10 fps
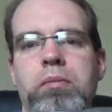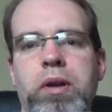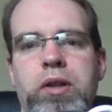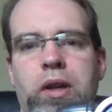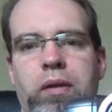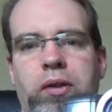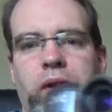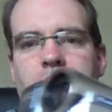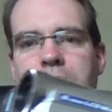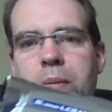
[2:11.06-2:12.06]
my
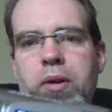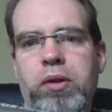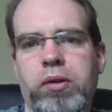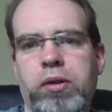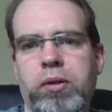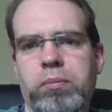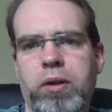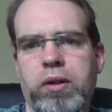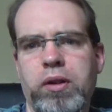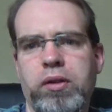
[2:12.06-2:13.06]
JVC camera.
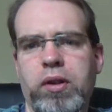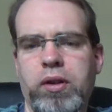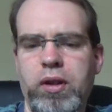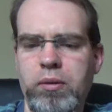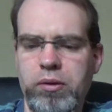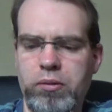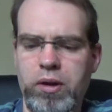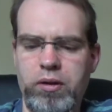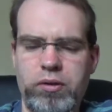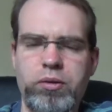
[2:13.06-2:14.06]
Bought this, I think it was
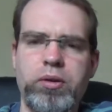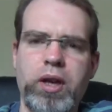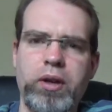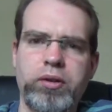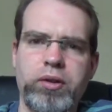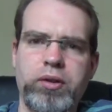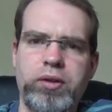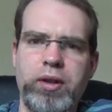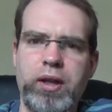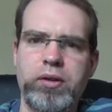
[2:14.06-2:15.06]
around
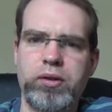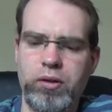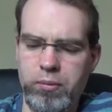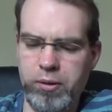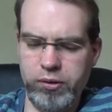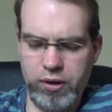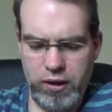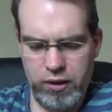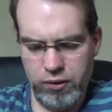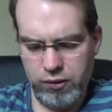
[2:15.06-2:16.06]
2006, so almost
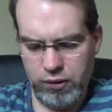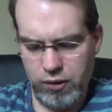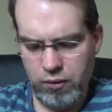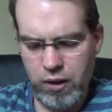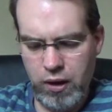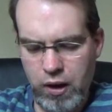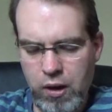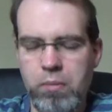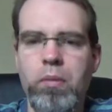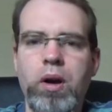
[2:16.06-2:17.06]
9 years ago.
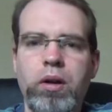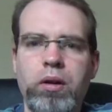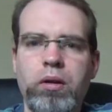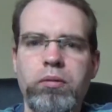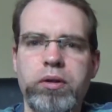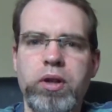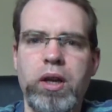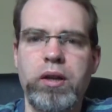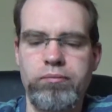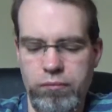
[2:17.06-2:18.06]
Model, which I
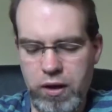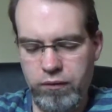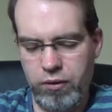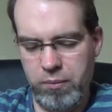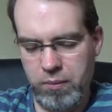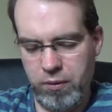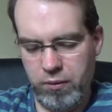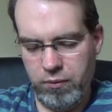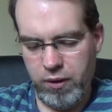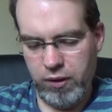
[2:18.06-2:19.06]
can never
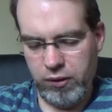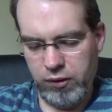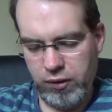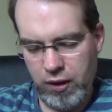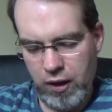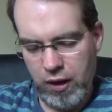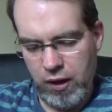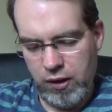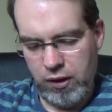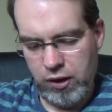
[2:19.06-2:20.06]
remember, was
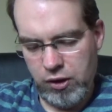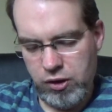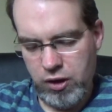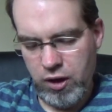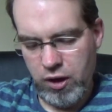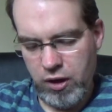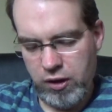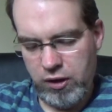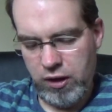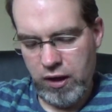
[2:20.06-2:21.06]
the
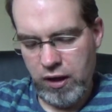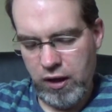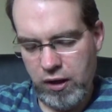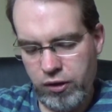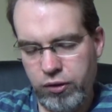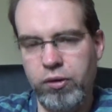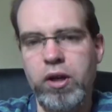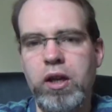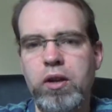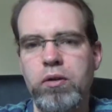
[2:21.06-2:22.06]

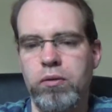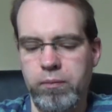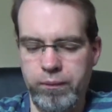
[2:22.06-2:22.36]
GRDA30U.